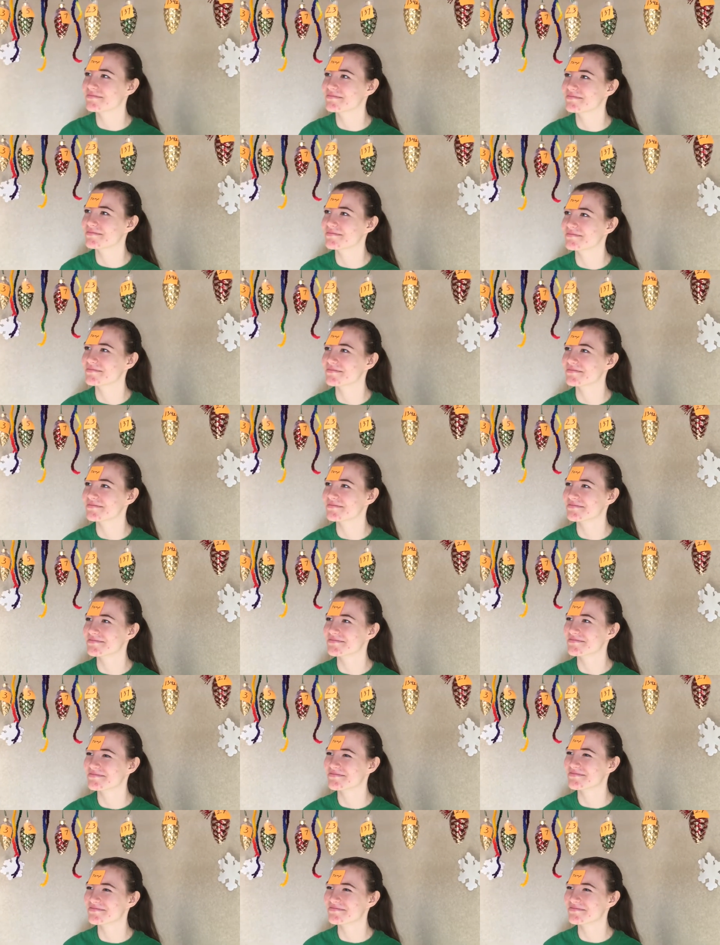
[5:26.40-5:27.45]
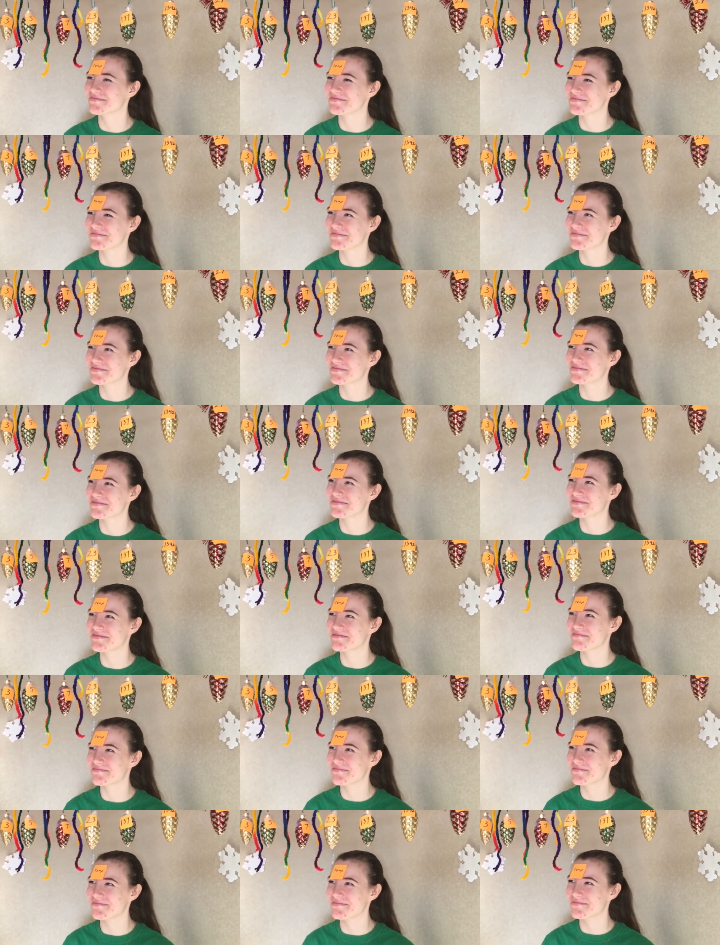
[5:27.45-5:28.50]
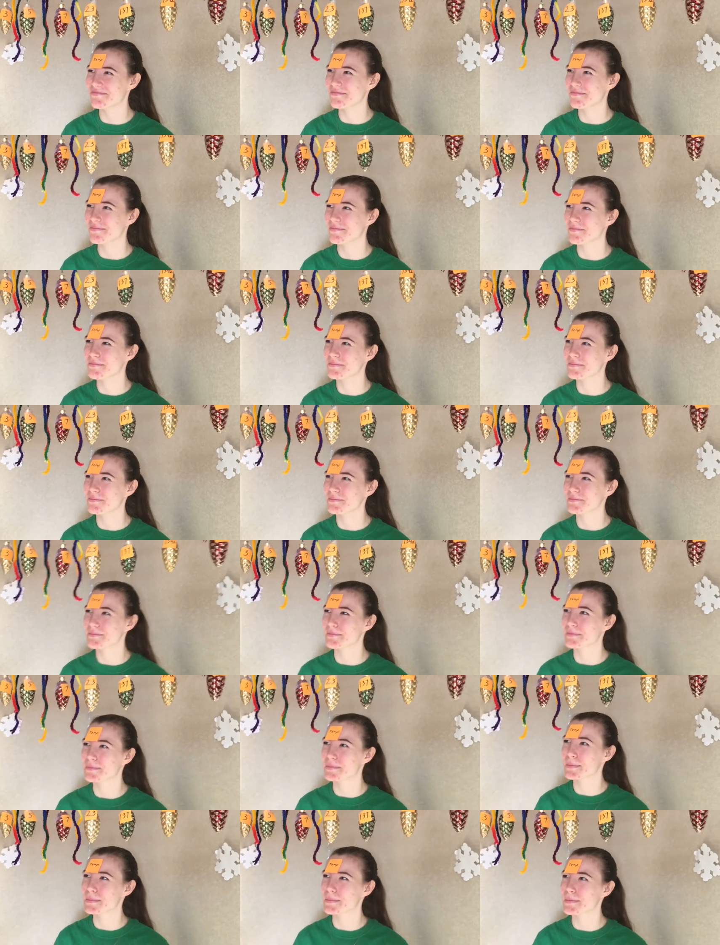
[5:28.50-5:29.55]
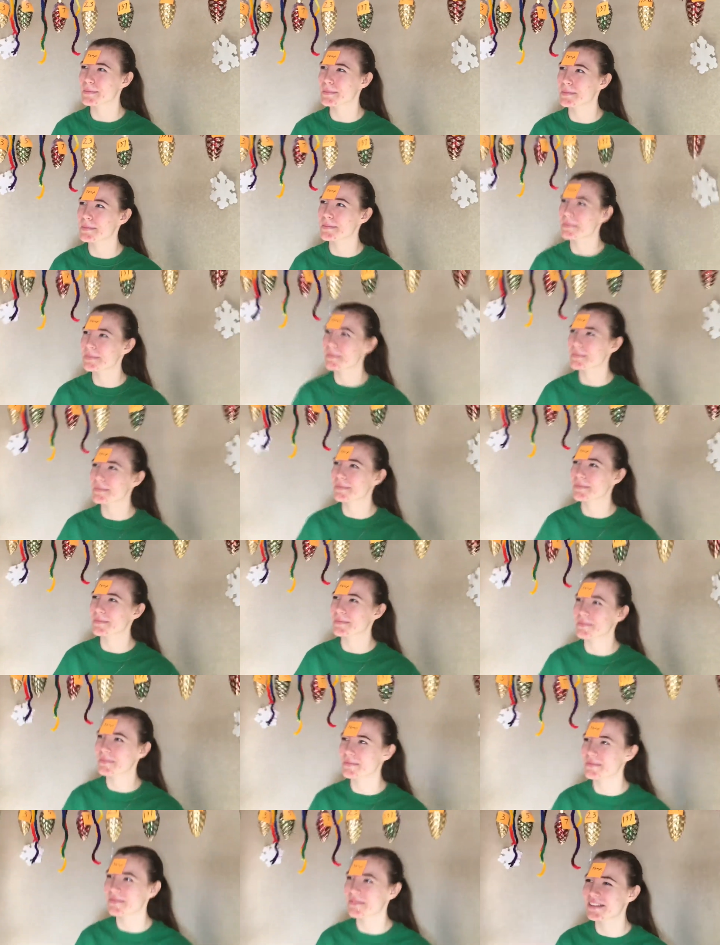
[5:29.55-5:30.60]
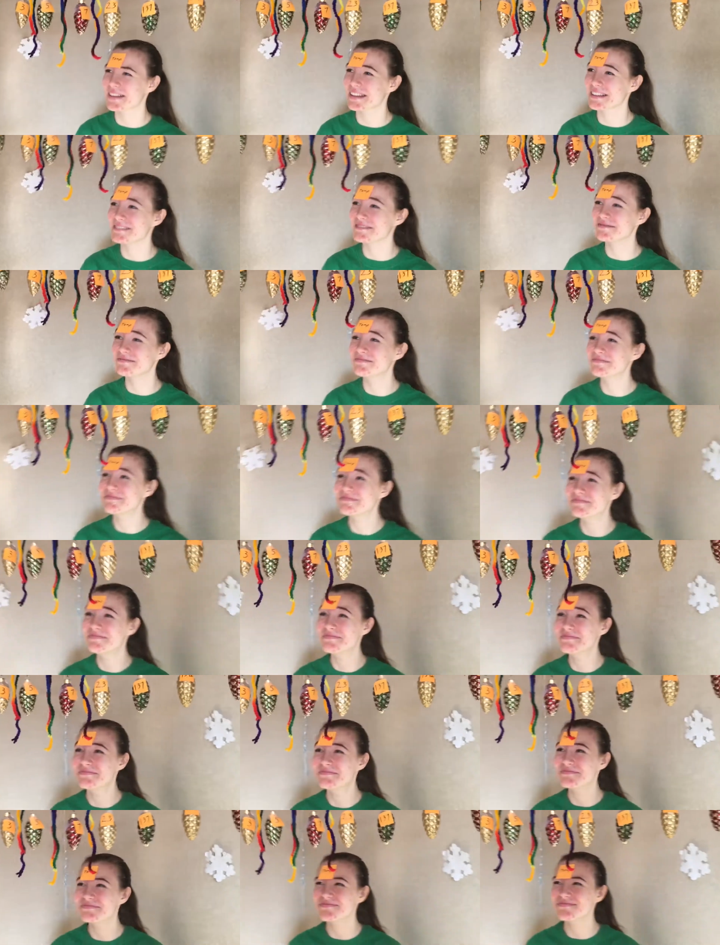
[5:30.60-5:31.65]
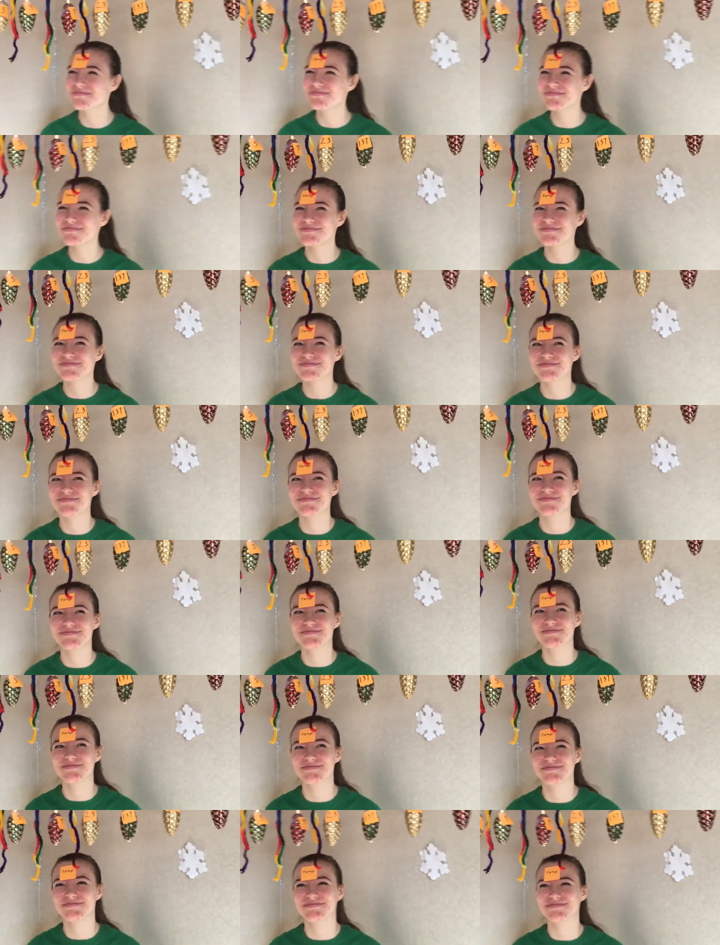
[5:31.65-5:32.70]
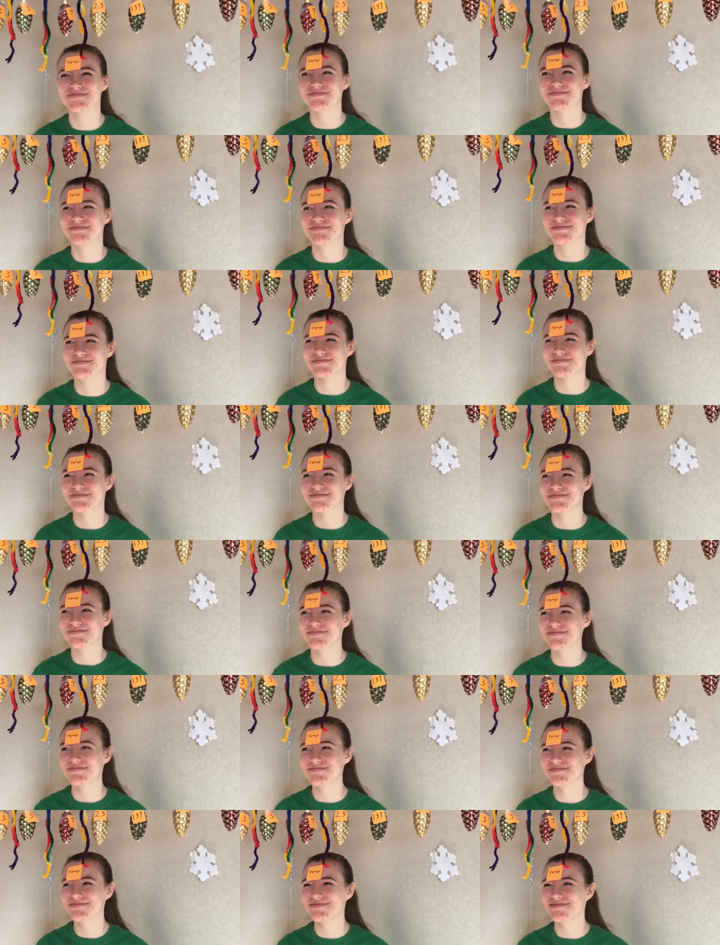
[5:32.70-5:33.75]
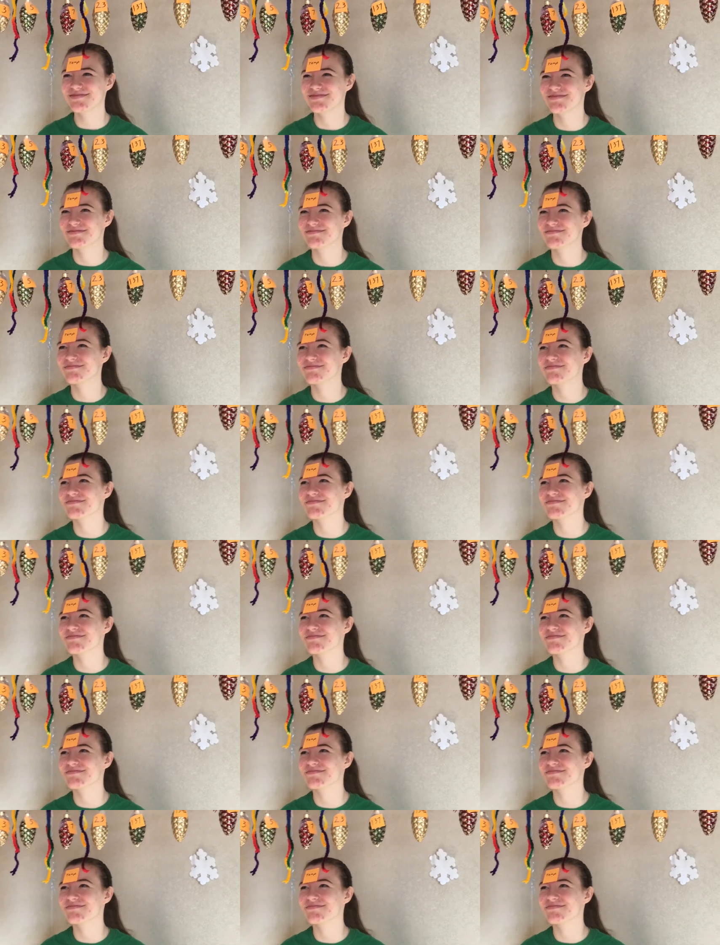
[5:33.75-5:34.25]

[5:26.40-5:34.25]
I guess we'll continue with this one because I see that we have the same mistake a third time in a row. And, yeah, we will...